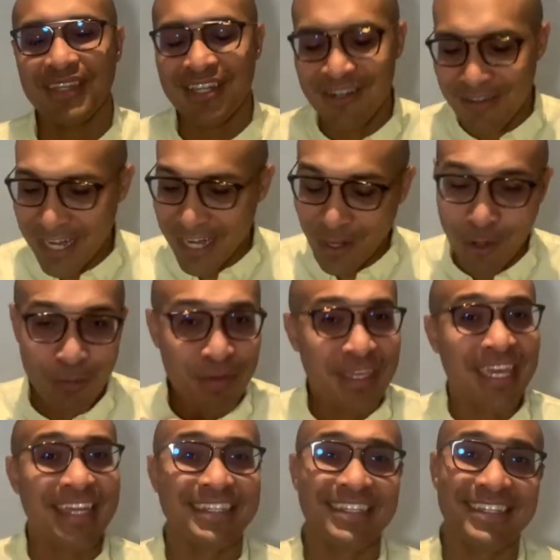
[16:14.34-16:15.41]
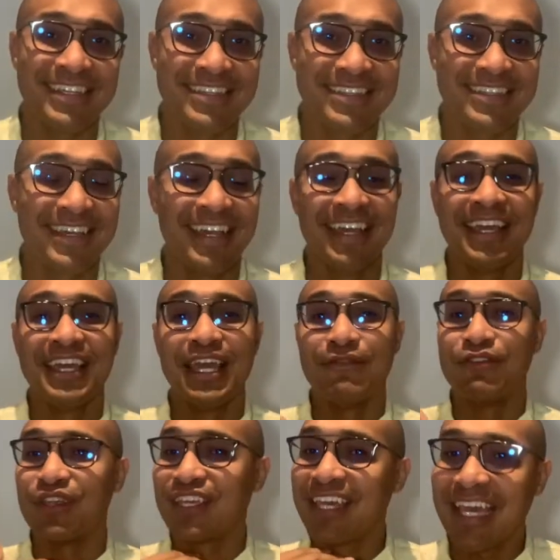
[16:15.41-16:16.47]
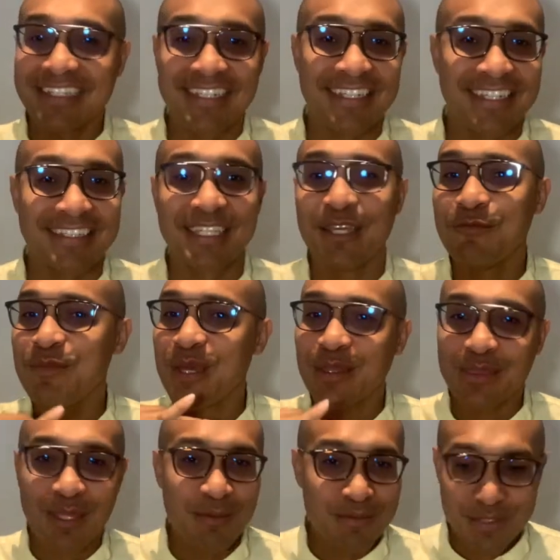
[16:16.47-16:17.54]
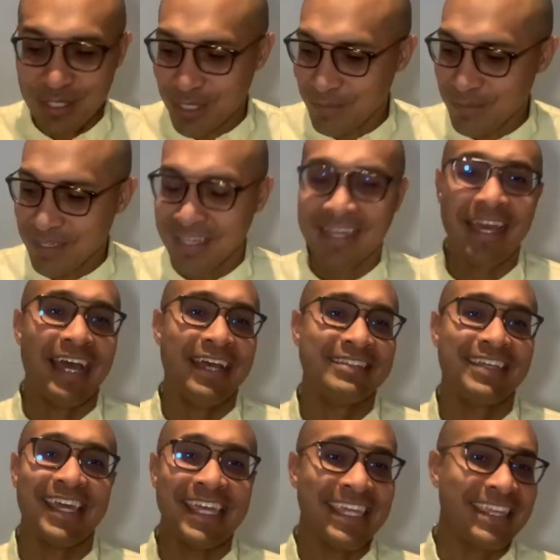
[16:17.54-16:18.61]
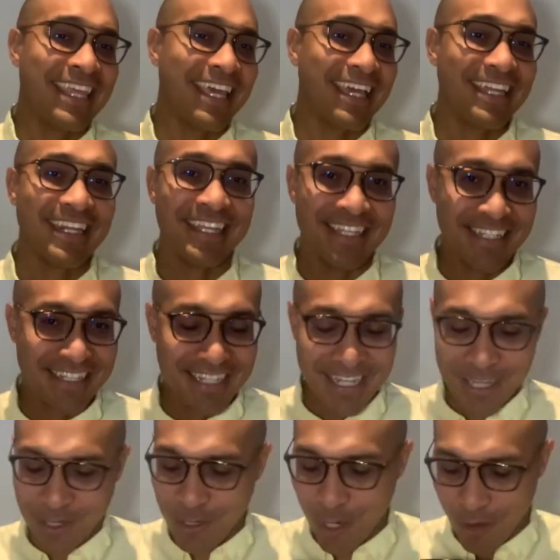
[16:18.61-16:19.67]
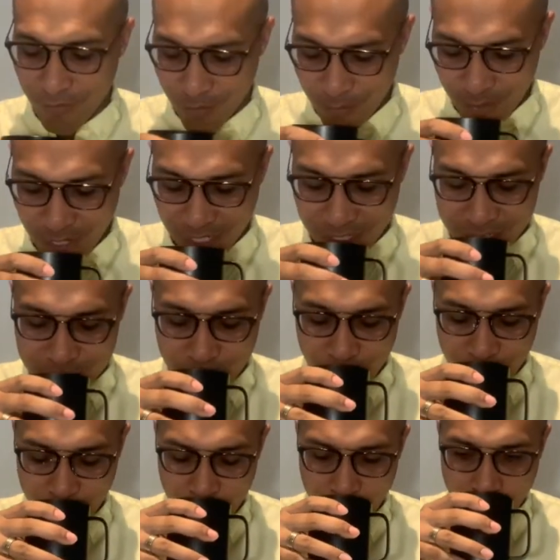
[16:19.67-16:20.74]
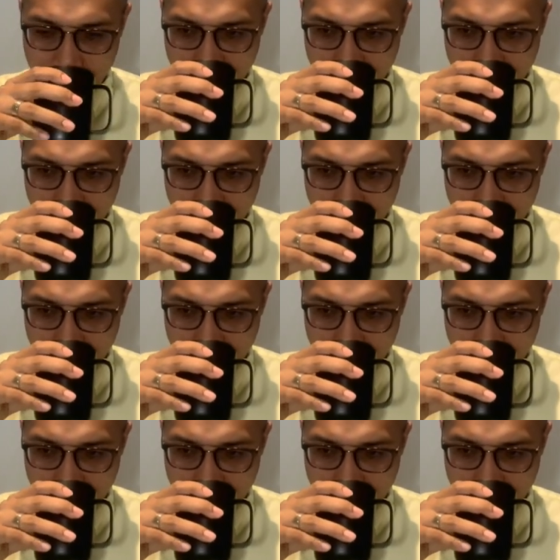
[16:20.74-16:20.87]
All right, I hope you're catching this. If you're catching this, give me a thumbs up as I take a little coffee break this morning